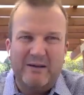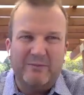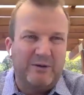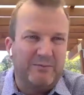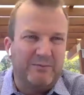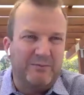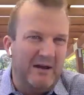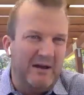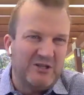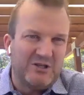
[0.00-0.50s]
able
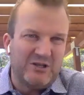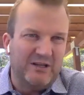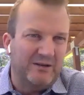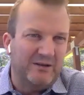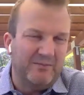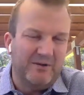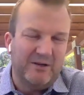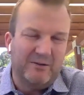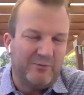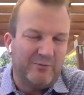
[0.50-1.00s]
to
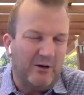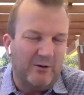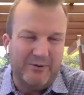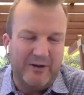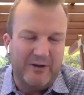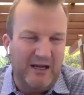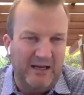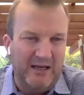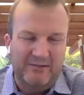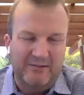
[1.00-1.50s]
measure a
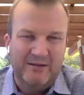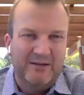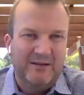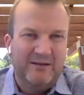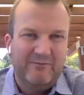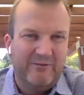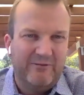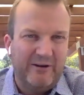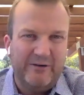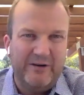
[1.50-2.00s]
property
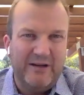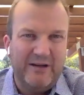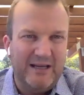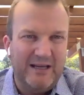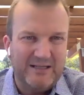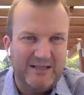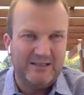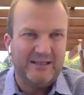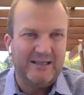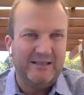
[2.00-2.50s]
very
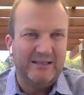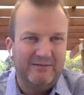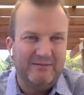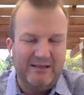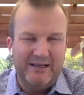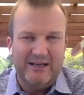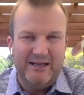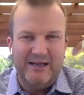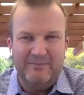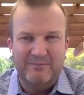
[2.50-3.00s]
easily
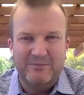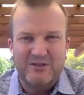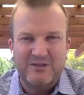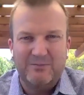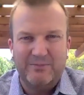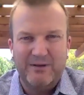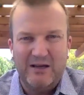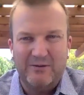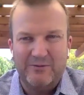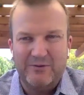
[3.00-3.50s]

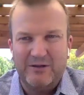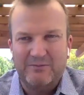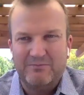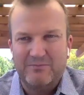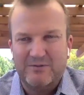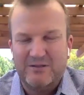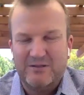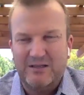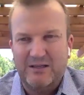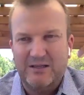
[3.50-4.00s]
to be able
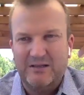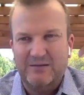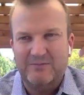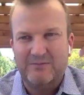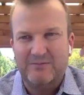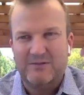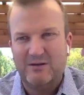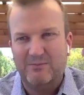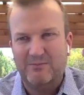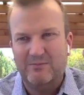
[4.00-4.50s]
to
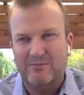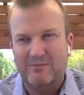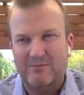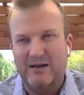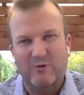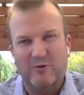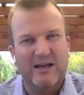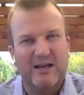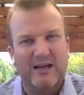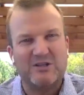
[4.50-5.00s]

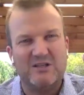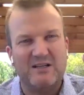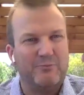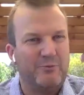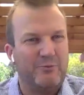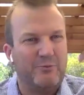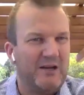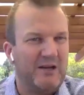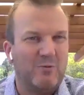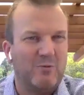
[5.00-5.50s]
and we actually
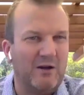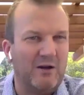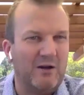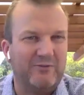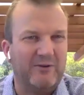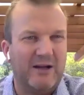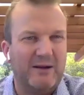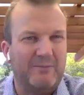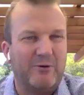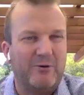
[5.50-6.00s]

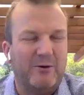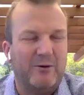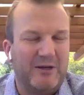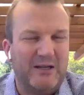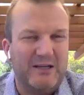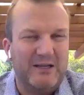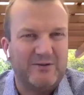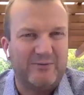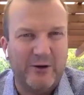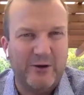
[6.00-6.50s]
pre-qualify
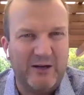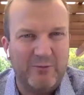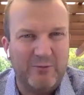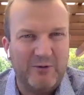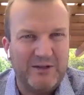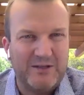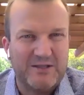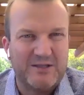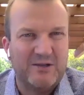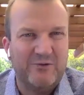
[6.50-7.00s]
properties for
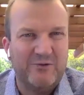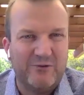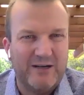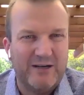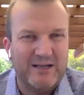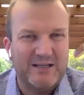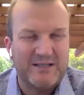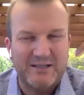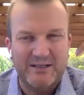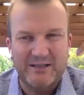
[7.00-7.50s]
anyone that's
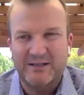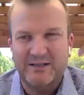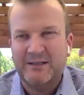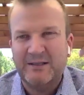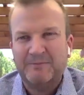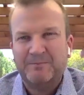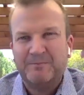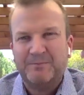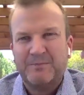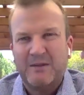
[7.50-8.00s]
interested.
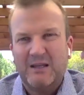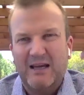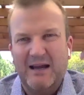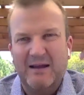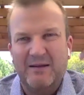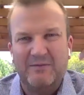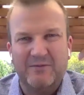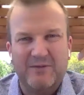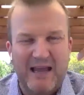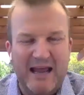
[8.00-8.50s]

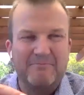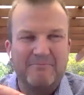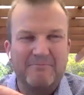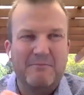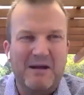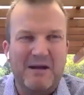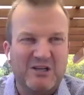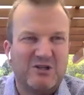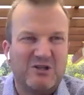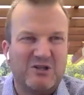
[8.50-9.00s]
And that
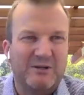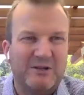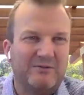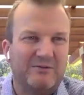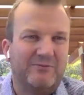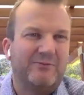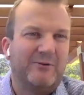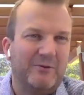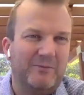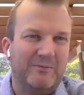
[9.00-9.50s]
measurement
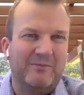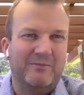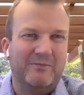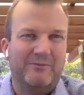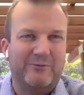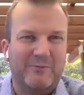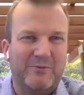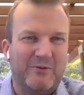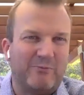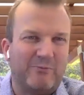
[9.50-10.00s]
from
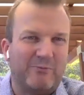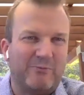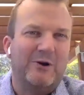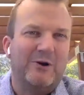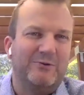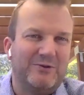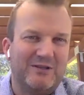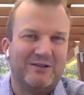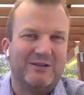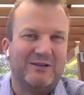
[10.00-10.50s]
the
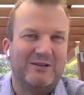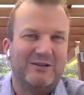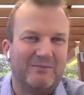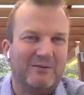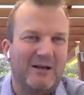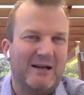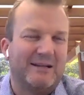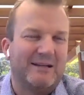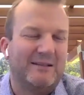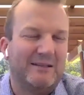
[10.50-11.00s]
road to the
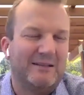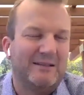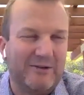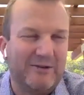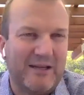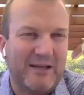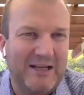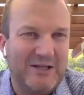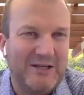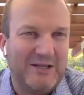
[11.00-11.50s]
likely
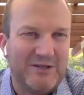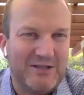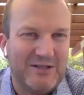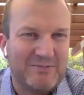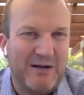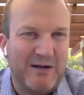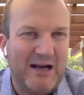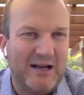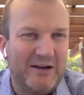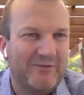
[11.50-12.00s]
location is
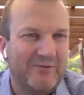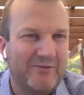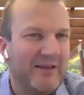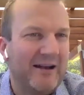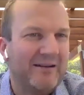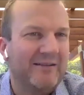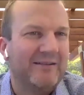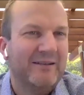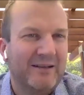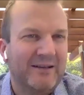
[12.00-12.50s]
part of
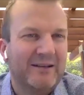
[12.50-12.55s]
that.